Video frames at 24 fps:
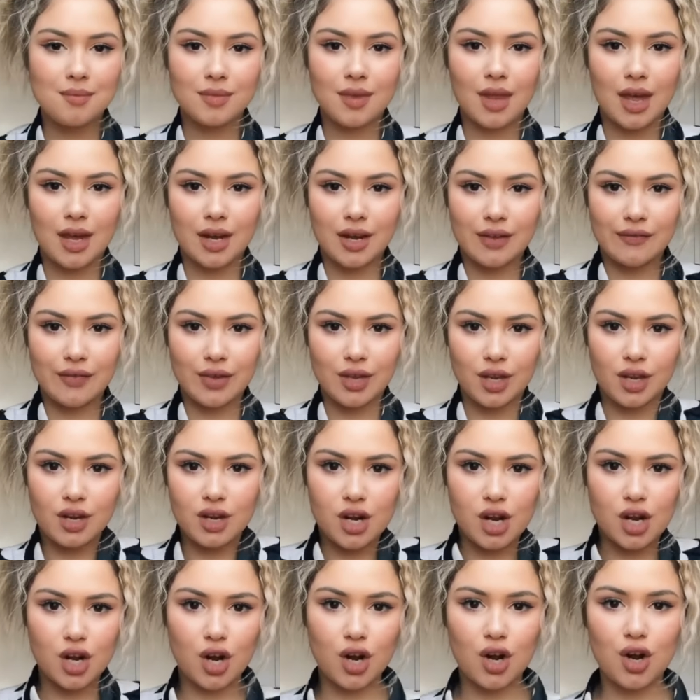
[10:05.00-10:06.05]
I'm not
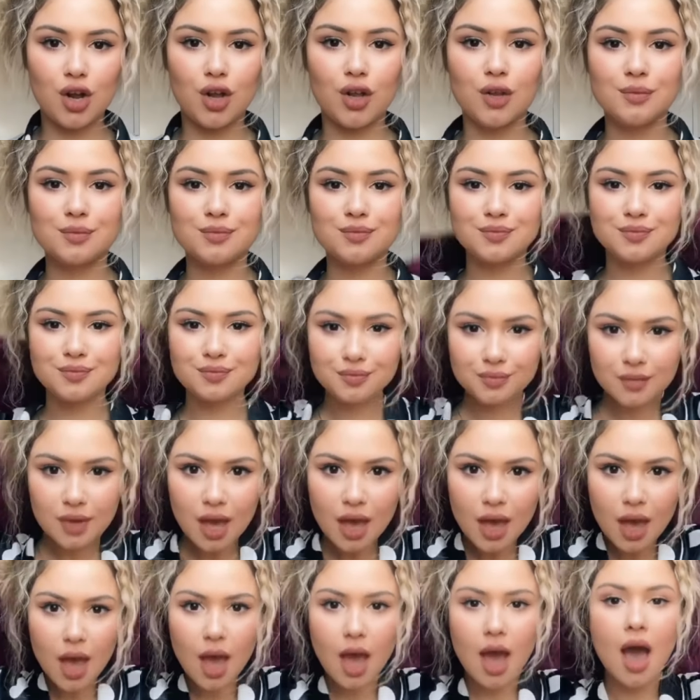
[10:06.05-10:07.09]
even a girl.
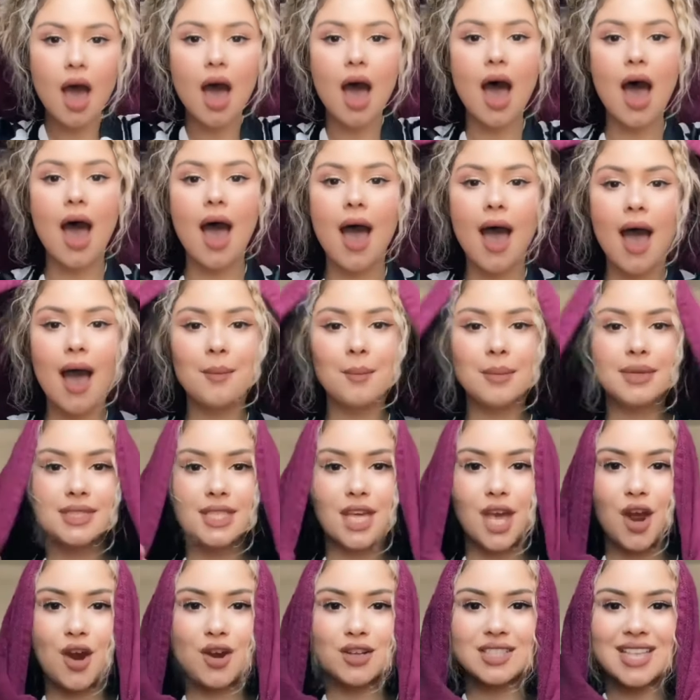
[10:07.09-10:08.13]
I'm a
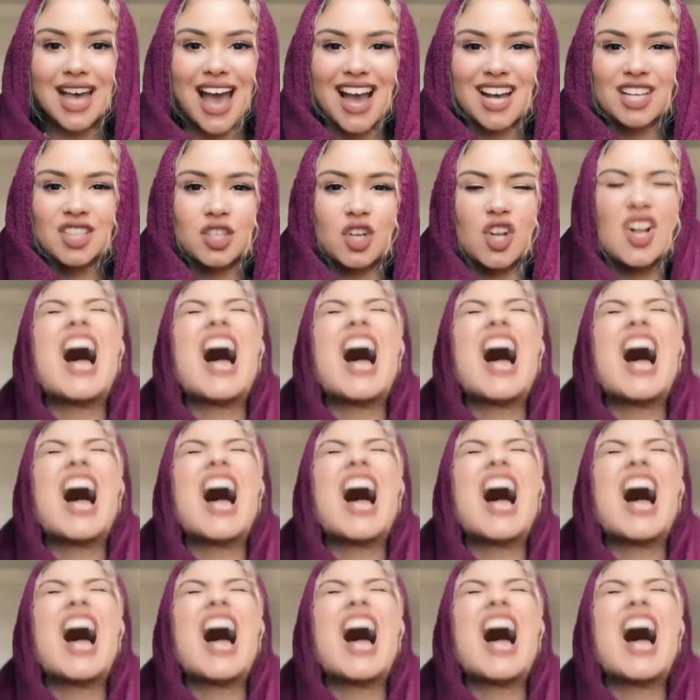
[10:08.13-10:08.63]
pterodactyl.